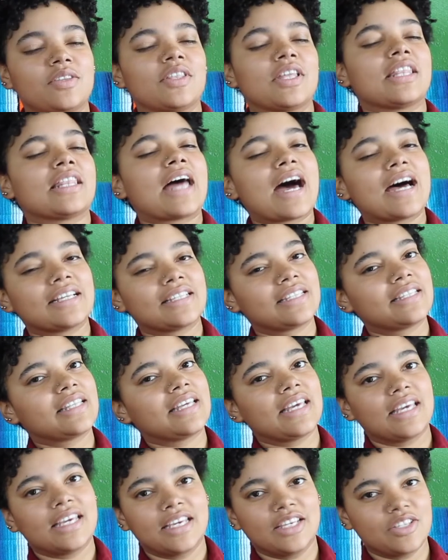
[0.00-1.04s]
the last
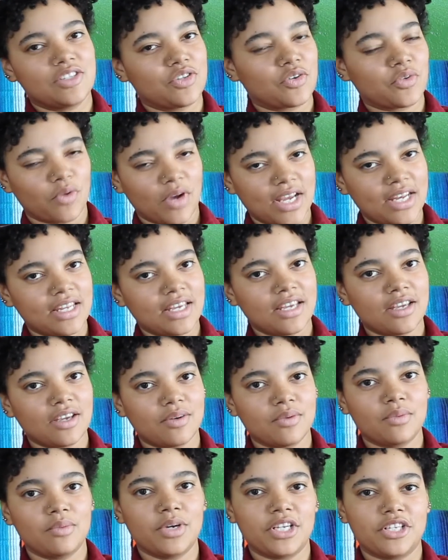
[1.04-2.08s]
thing is
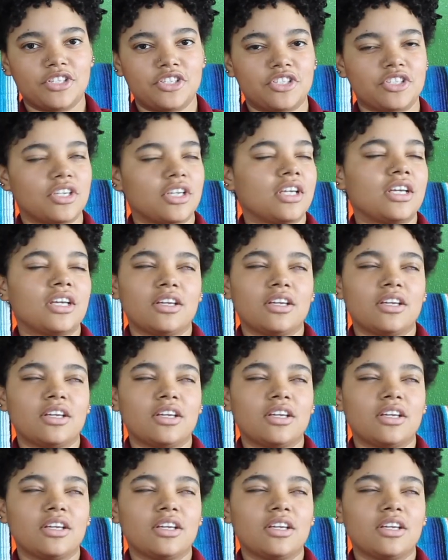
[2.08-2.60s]
grading, which